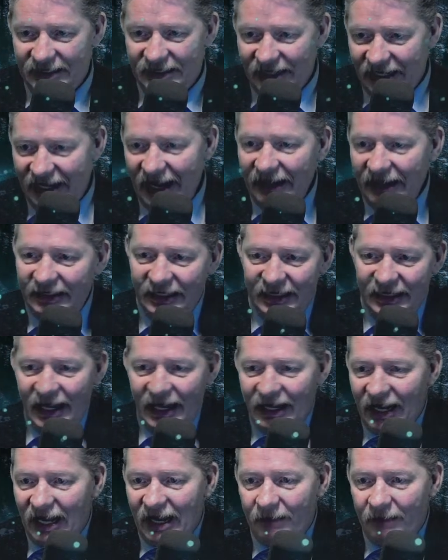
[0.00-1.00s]
To get to
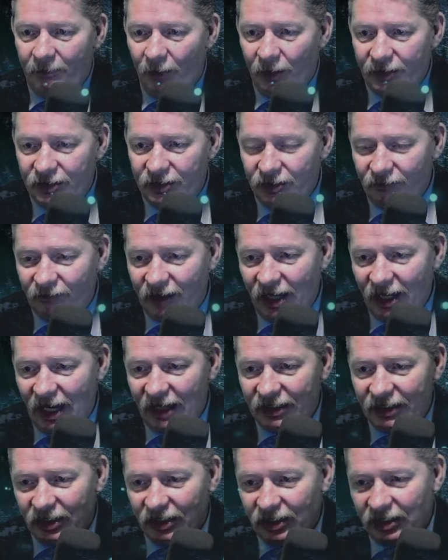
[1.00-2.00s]
that high point, you've
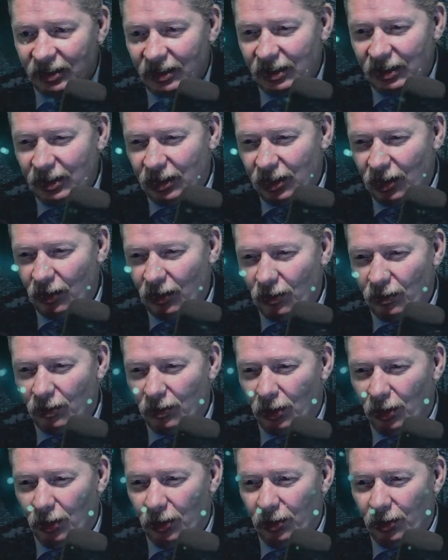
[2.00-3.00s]
got to,
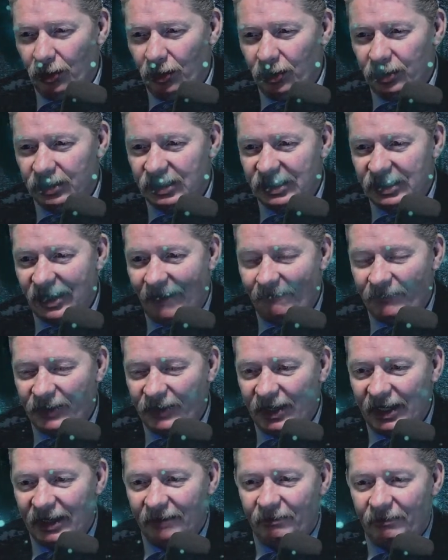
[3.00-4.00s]
learn
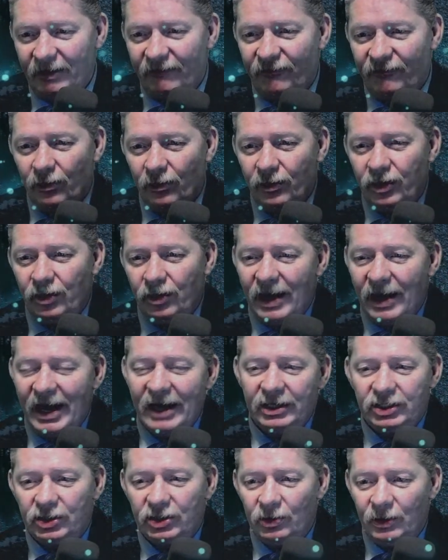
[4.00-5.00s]
something before you're
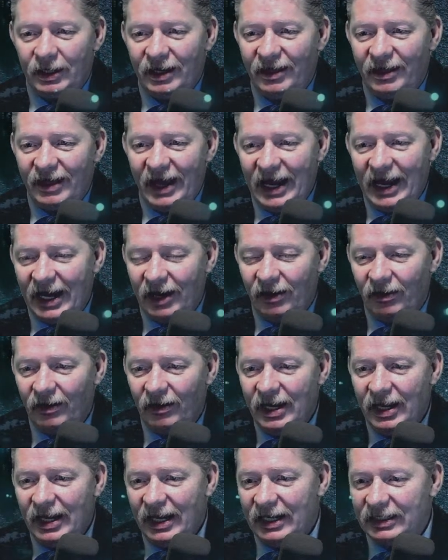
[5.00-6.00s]
actually there.
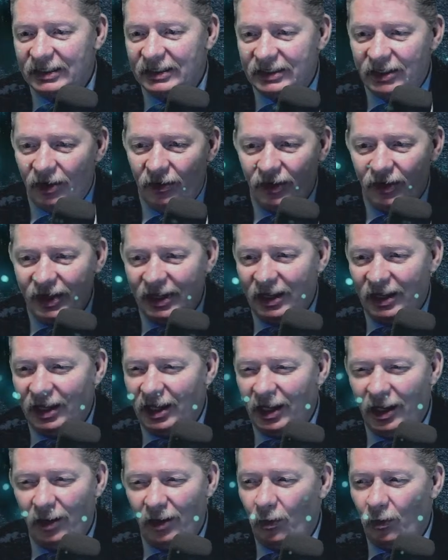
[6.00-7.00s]
And so
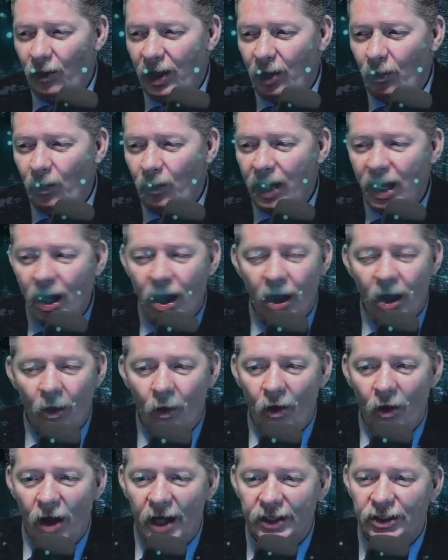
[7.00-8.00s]
we all
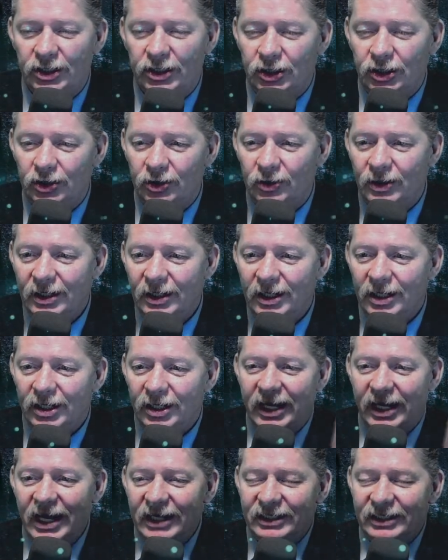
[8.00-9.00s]
want to
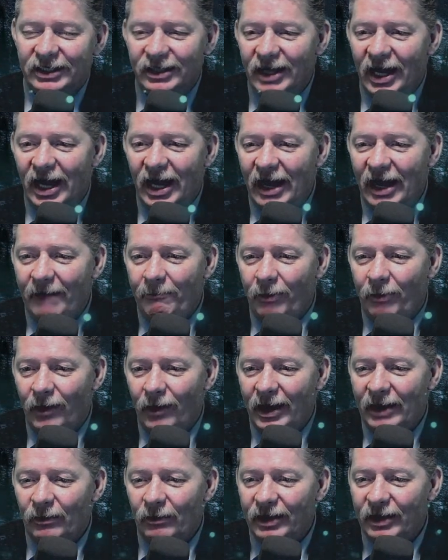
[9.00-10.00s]
get to the high
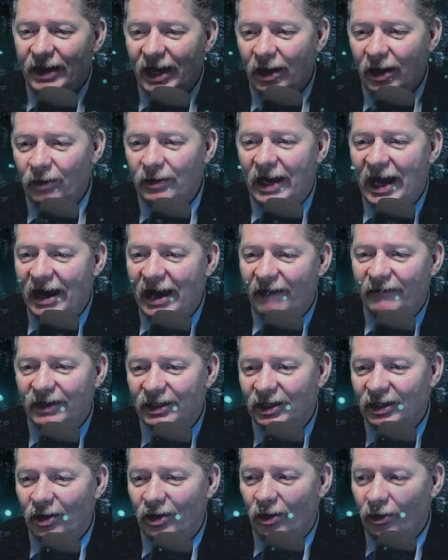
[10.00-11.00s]
point without having
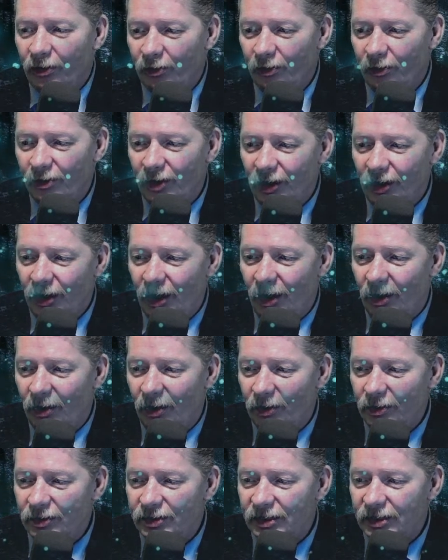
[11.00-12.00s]
to go through the
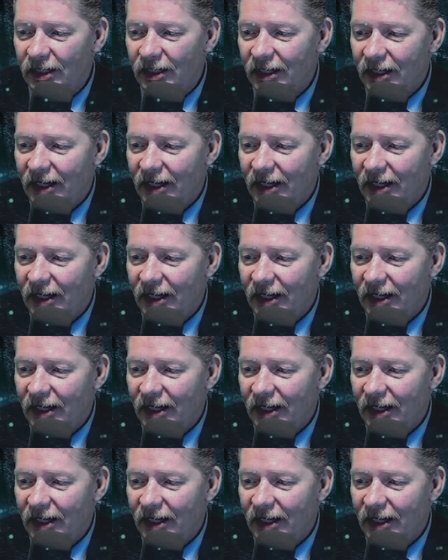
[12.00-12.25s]
lows.